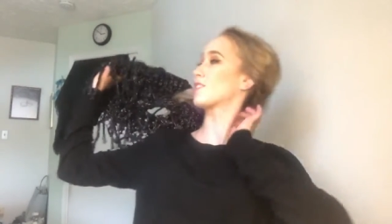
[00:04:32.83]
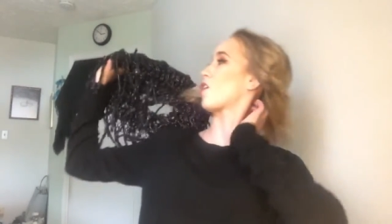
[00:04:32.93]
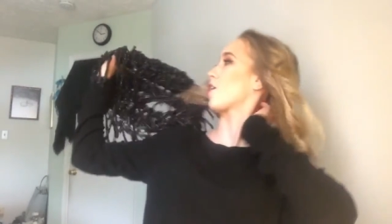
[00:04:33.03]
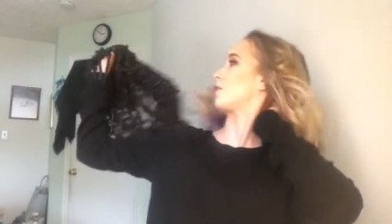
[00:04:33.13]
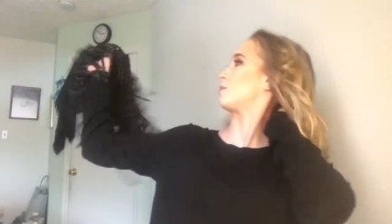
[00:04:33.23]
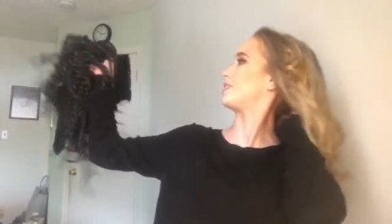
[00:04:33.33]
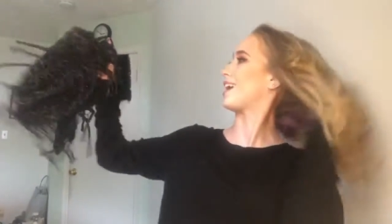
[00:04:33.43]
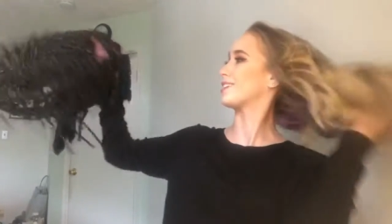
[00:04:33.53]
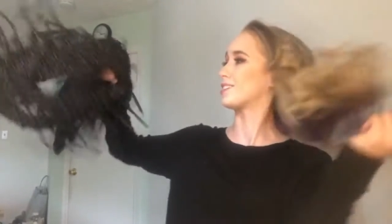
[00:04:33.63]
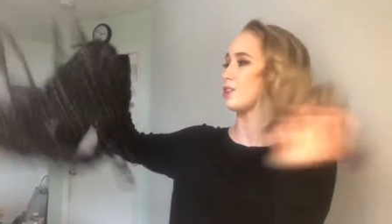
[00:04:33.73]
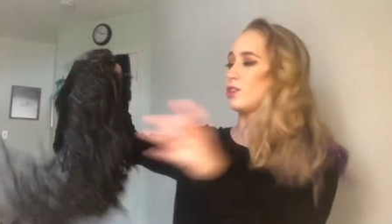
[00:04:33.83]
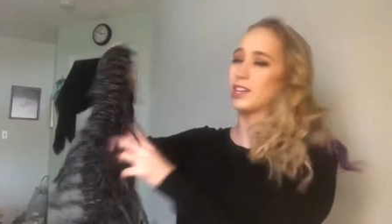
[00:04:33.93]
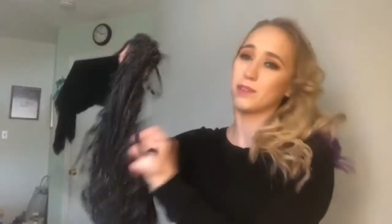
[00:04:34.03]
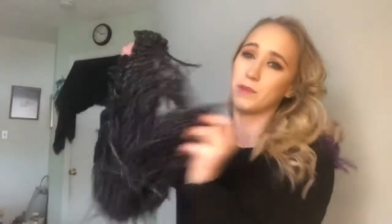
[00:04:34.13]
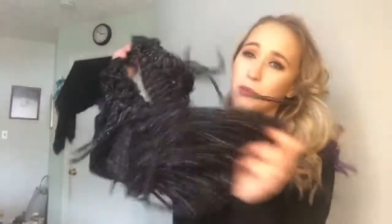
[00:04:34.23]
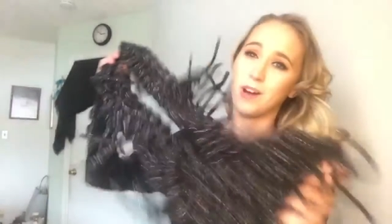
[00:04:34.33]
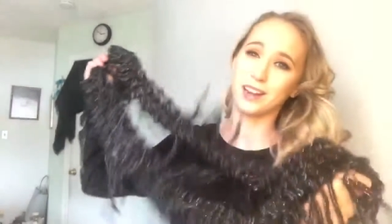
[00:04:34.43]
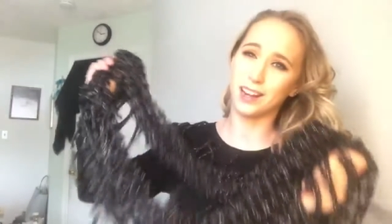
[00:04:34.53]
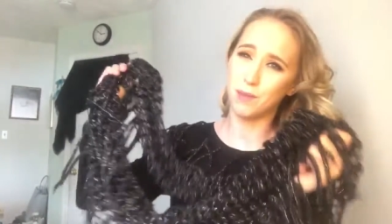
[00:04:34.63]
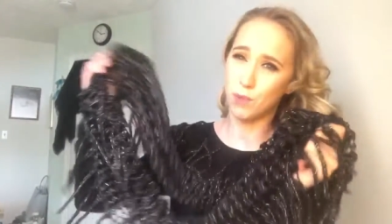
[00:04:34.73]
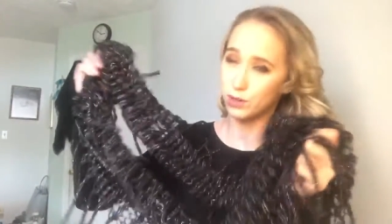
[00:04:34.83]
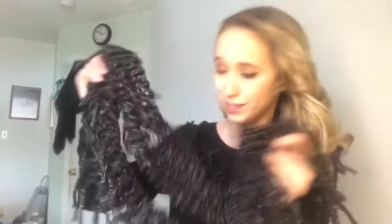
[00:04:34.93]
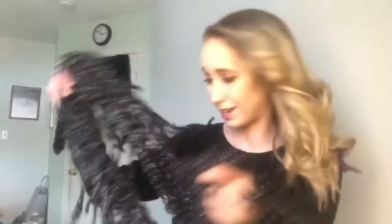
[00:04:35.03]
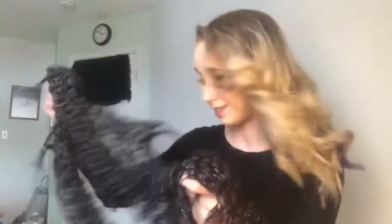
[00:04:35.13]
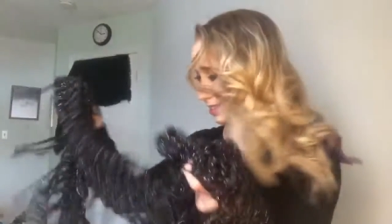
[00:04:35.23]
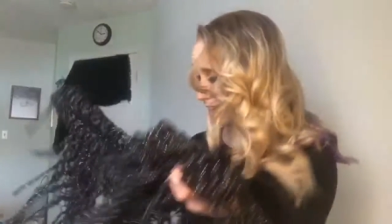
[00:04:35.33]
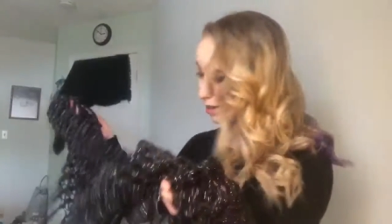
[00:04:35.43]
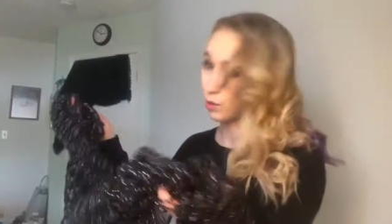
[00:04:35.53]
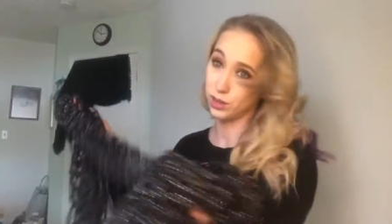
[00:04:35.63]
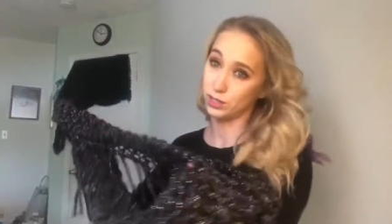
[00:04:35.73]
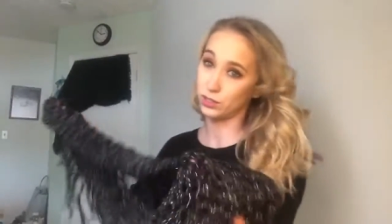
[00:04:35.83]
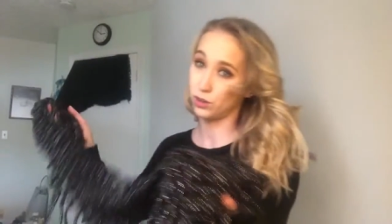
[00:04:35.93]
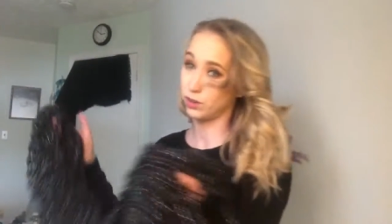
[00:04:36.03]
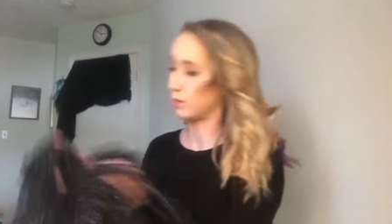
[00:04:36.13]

scarf obsessed, so you give me one and I'm most likely not going to turn